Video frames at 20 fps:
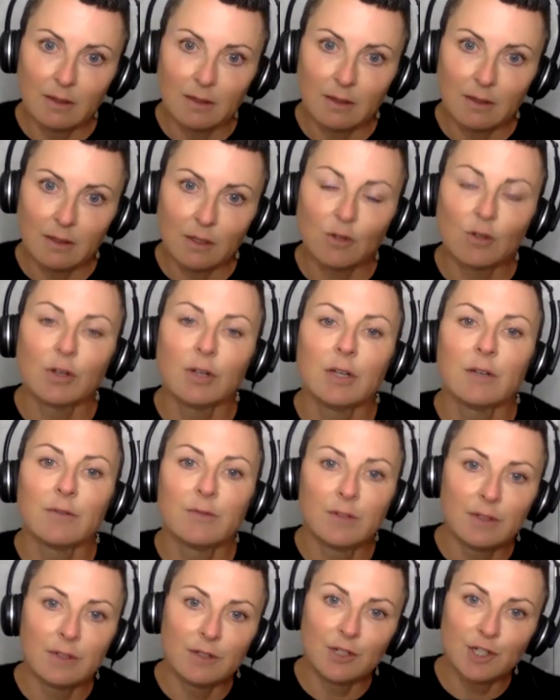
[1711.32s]
you couldn't have
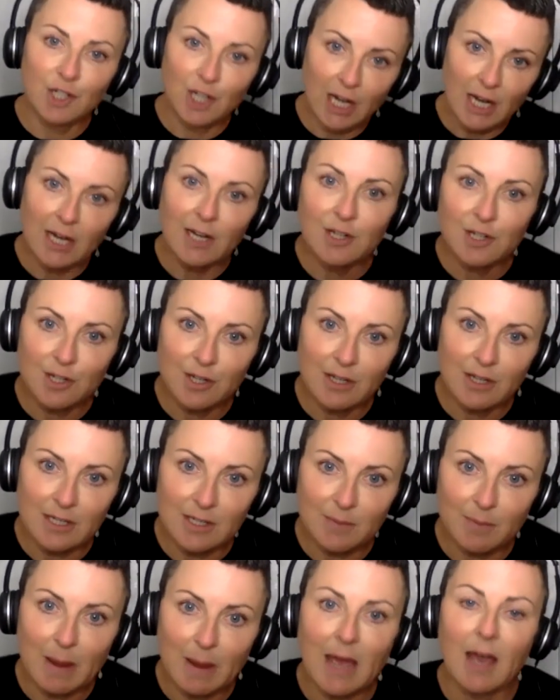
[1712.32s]
changed
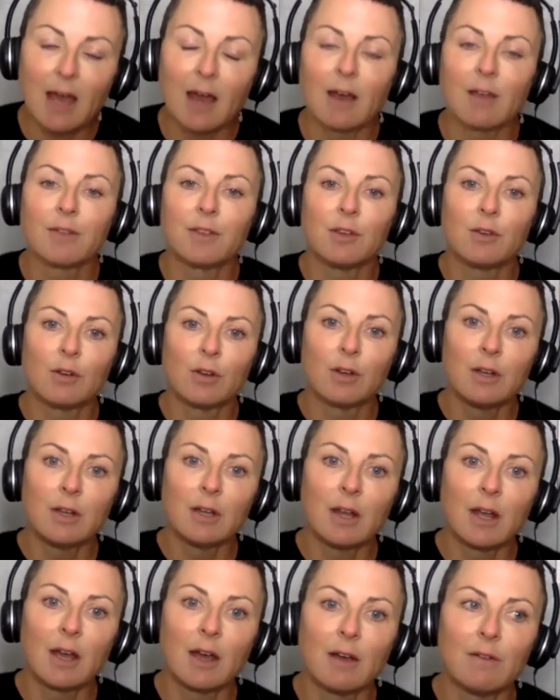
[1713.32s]
this path, you
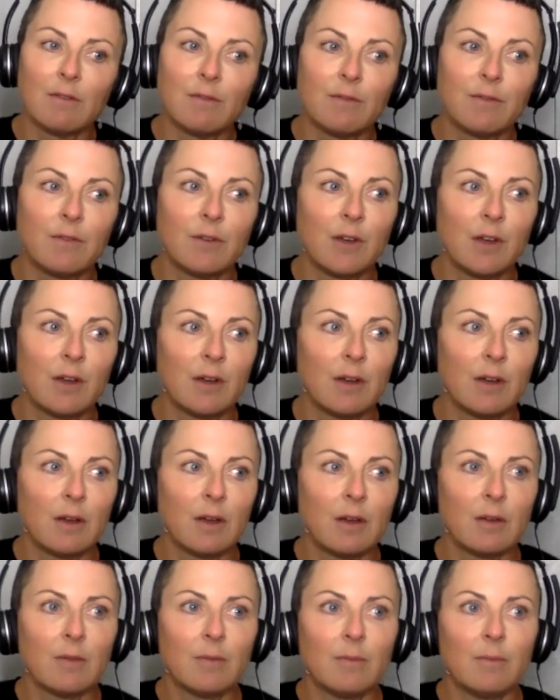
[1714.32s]
couldn't have
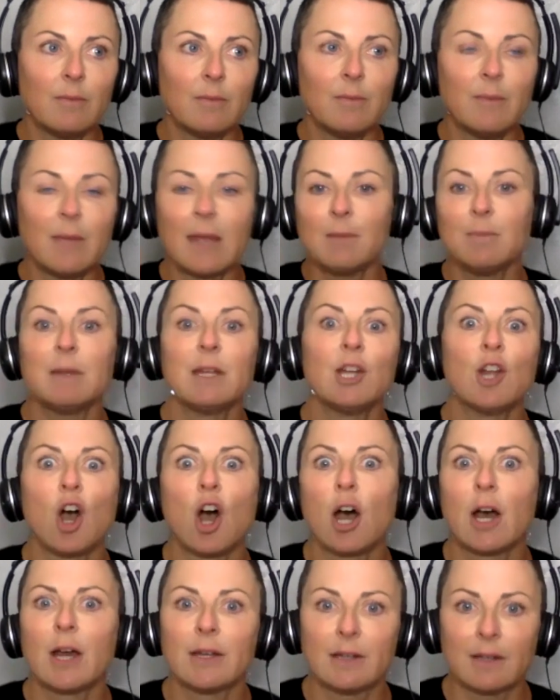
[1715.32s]
made me
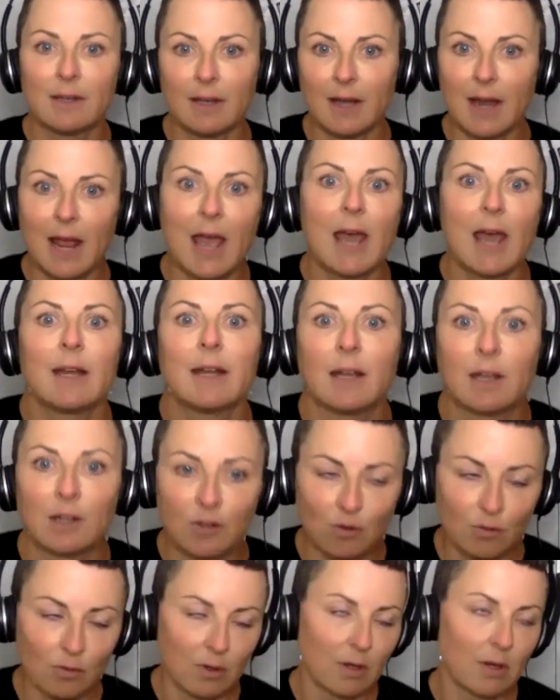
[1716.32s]
not an
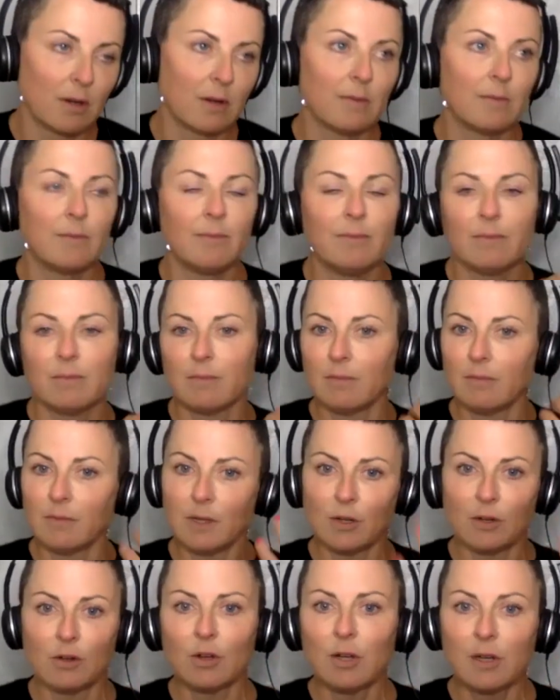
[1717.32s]
addict, or
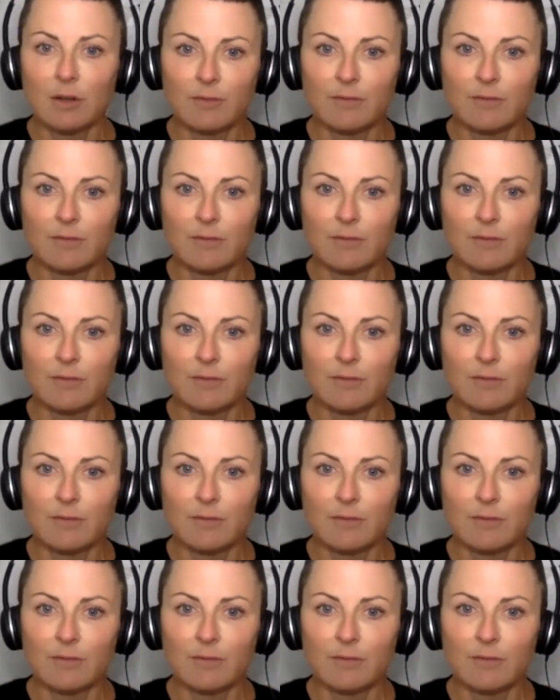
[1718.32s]
you couldn't have